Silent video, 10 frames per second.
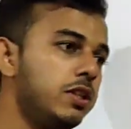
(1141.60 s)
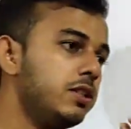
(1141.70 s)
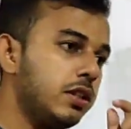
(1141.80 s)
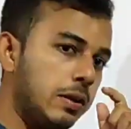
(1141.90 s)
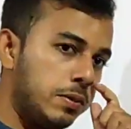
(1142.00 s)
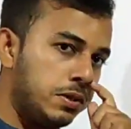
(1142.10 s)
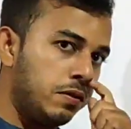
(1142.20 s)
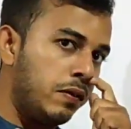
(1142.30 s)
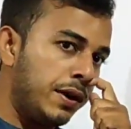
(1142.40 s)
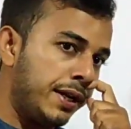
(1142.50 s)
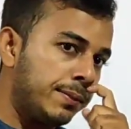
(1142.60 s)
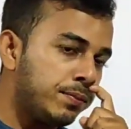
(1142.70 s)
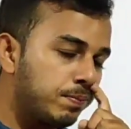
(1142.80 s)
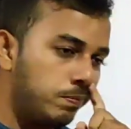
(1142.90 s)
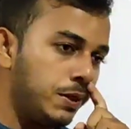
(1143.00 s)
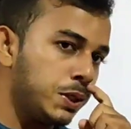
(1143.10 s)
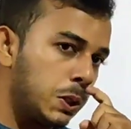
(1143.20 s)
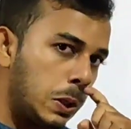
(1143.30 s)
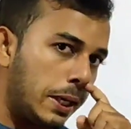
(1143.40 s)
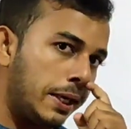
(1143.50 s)
is a bit different type, please
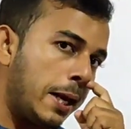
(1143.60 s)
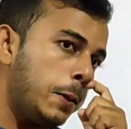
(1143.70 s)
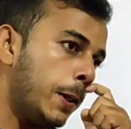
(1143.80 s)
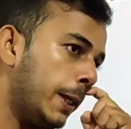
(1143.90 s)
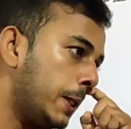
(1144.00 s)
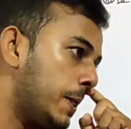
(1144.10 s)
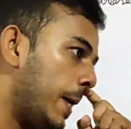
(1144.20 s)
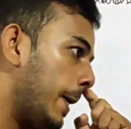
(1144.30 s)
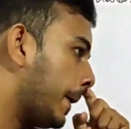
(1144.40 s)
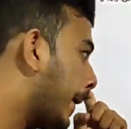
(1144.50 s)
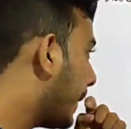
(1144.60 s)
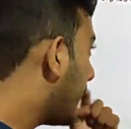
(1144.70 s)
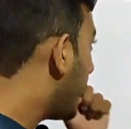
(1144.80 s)
try to understand. Okay,